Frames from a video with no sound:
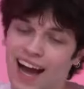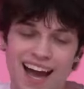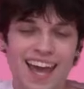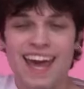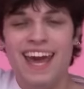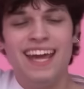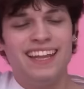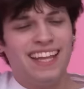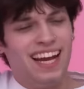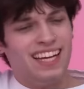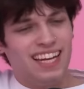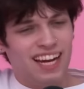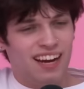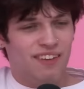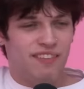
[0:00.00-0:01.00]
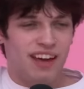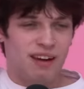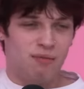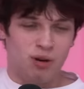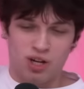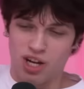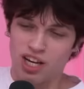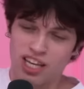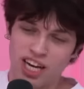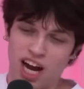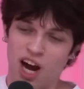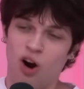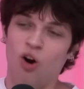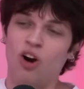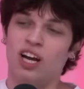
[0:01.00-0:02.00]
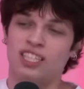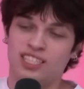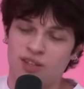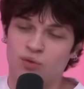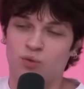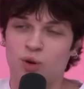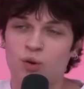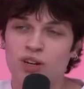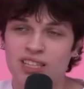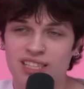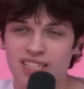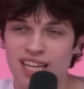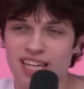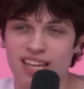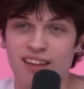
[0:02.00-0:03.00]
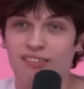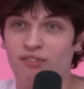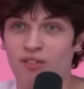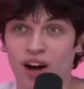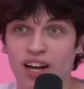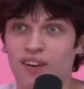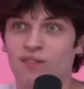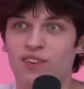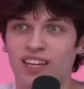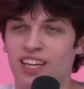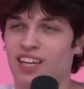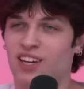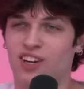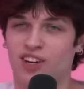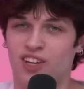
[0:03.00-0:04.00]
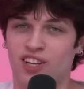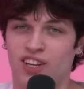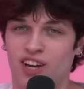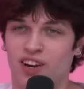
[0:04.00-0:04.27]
Know. I hate the idea of edible I, cookie I, dough because it ruins like the fun of eating cookie. No, dough.